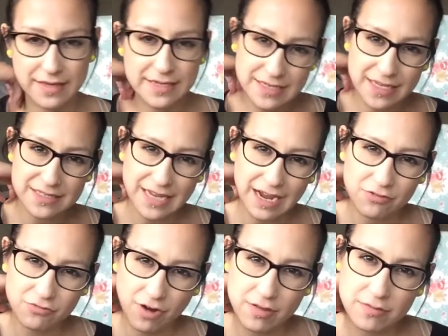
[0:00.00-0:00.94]
They tend to
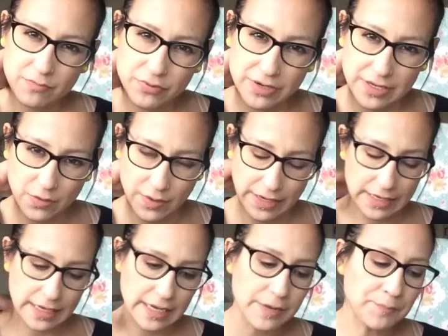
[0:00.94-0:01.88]
outgrow them pretty
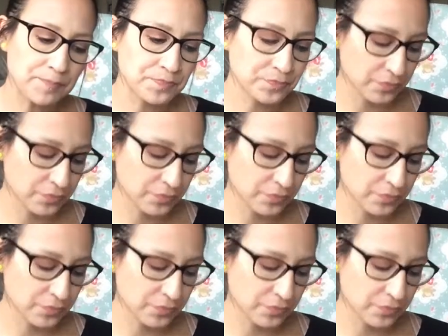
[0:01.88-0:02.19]
quickly.